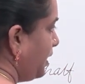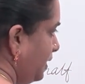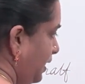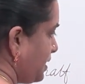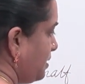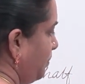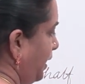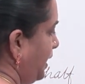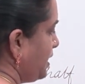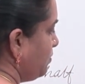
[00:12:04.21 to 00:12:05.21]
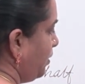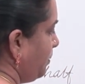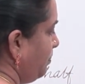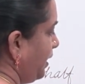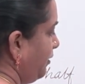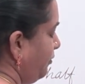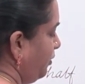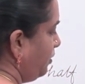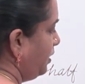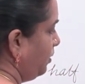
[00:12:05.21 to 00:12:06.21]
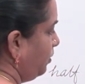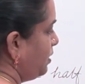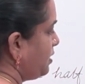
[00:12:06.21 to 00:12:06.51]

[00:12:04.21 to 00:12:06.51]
yes, minus 1 by 4 the whole